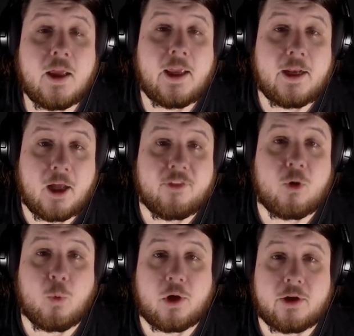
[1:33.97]
In
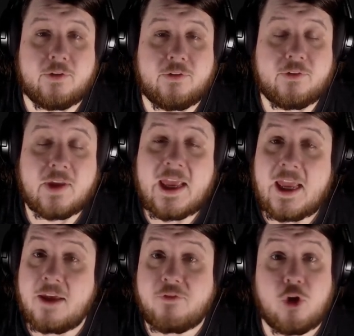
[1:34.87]
other words,
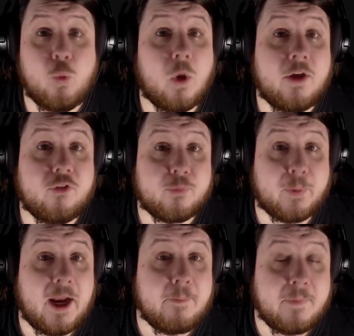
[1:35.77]
if you want to
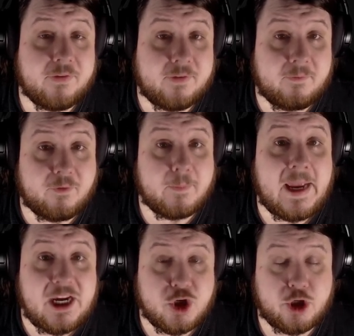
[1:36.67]
spread
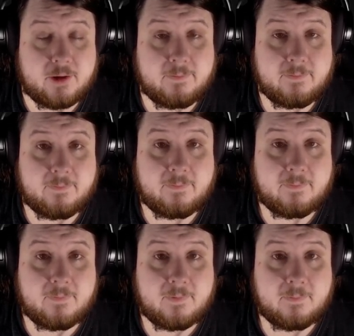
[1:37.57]
misinformation,
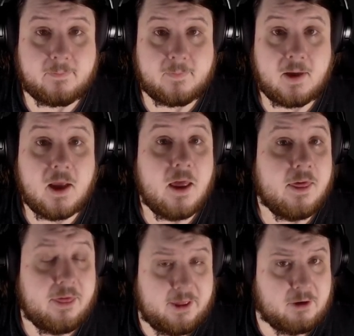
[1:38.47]

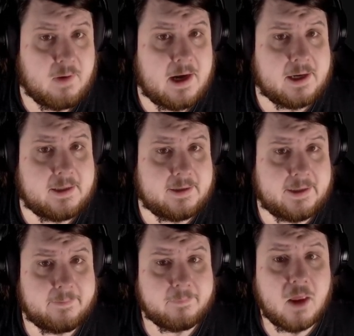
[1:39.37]

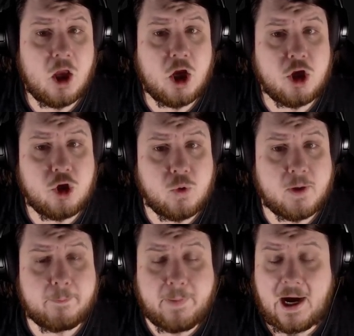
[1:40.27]
theoretically, you
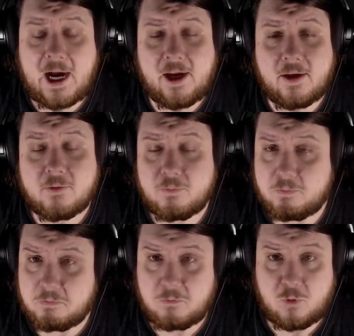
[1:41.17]
could buy
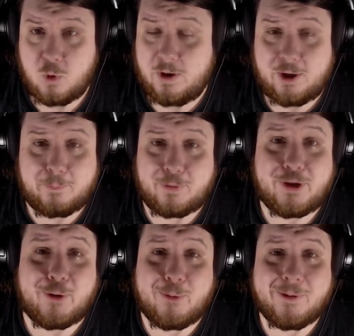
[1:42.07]
Twitter
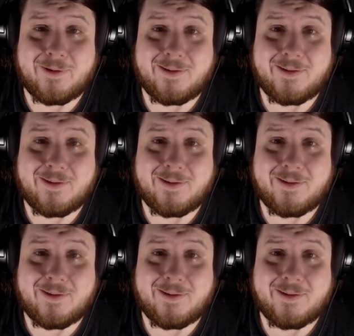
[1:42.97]
Blue.